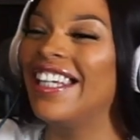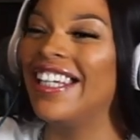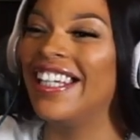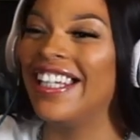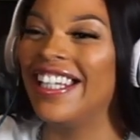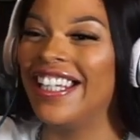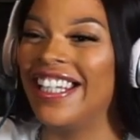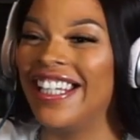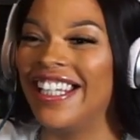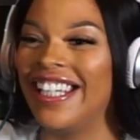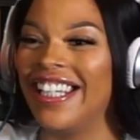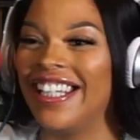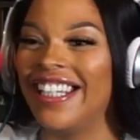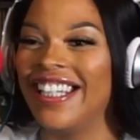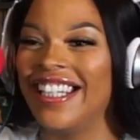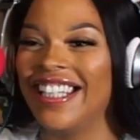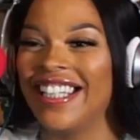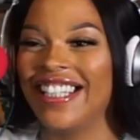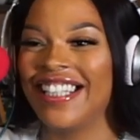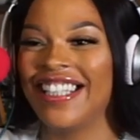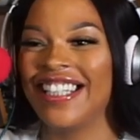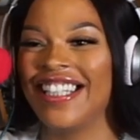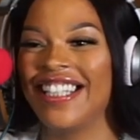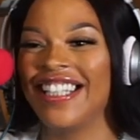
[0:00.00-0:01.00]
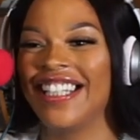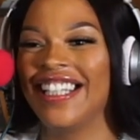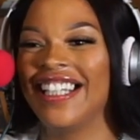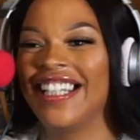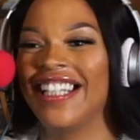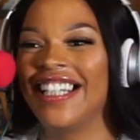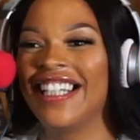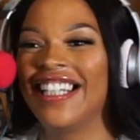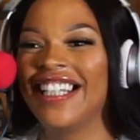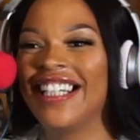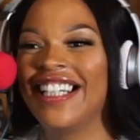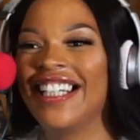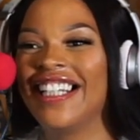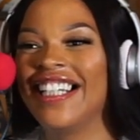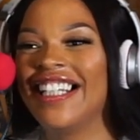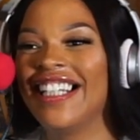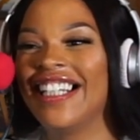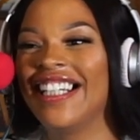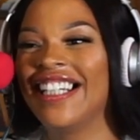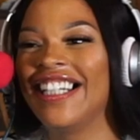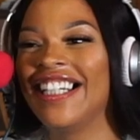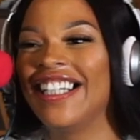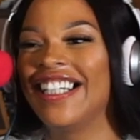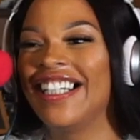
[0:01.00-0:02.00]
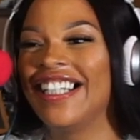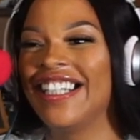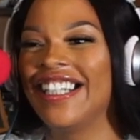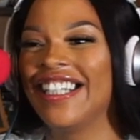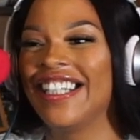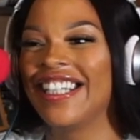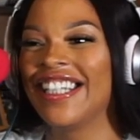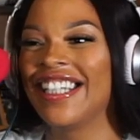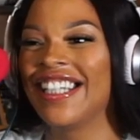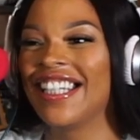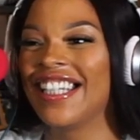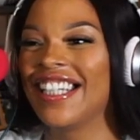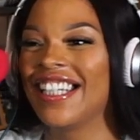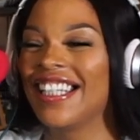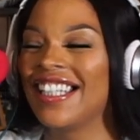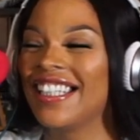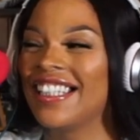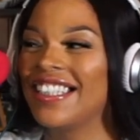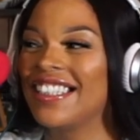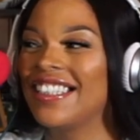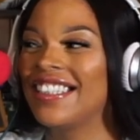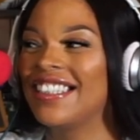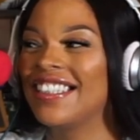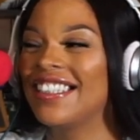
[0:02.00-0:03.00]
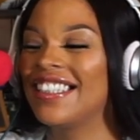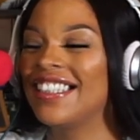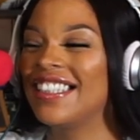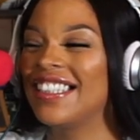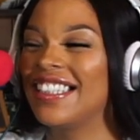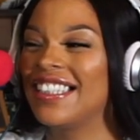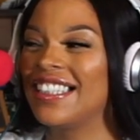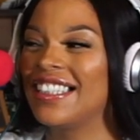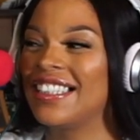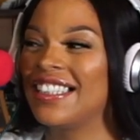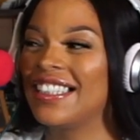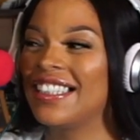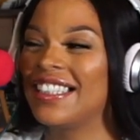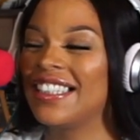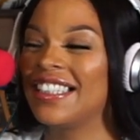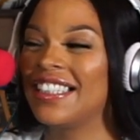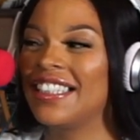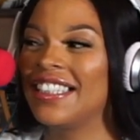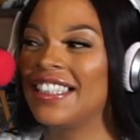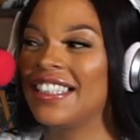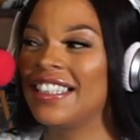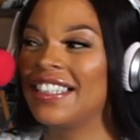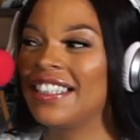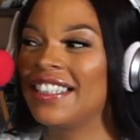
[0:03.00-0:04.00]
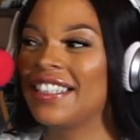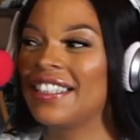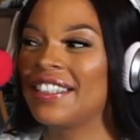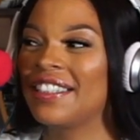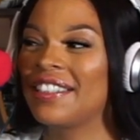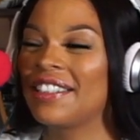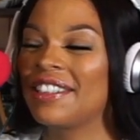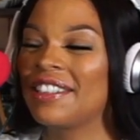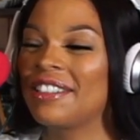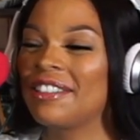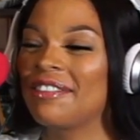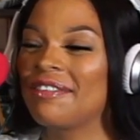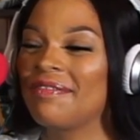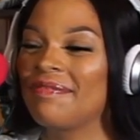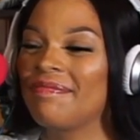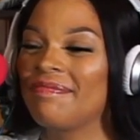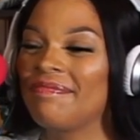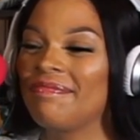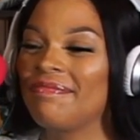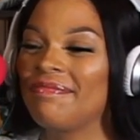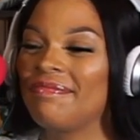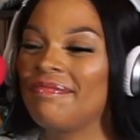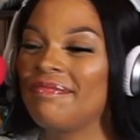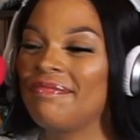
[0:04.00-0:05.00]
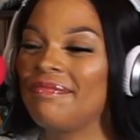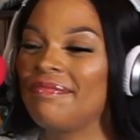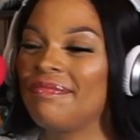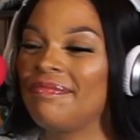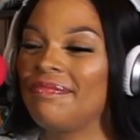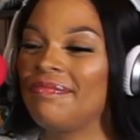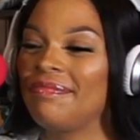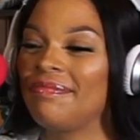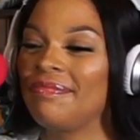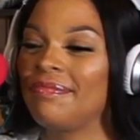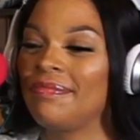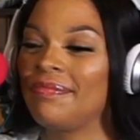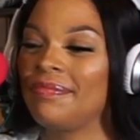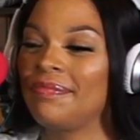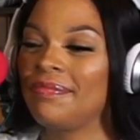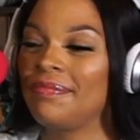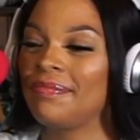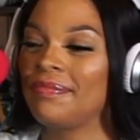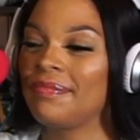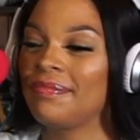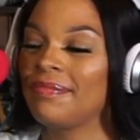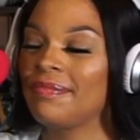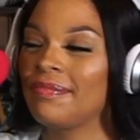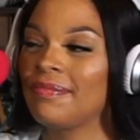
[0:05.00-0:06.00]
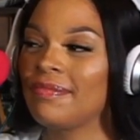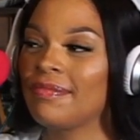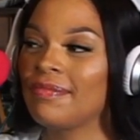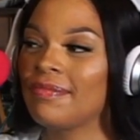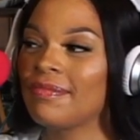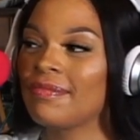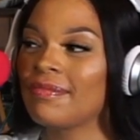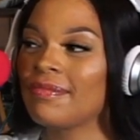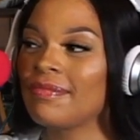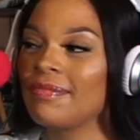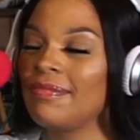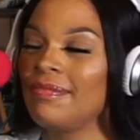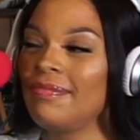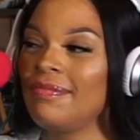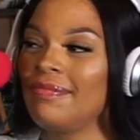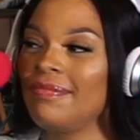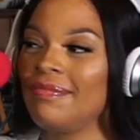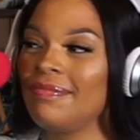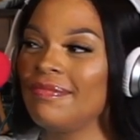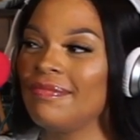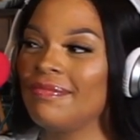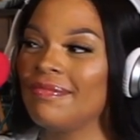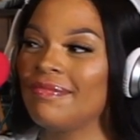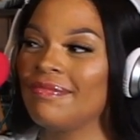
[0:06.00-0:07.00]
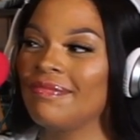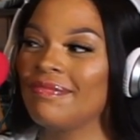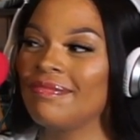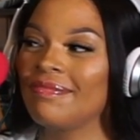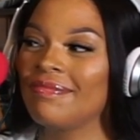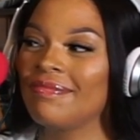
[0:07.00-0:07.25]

This person isn't speaking.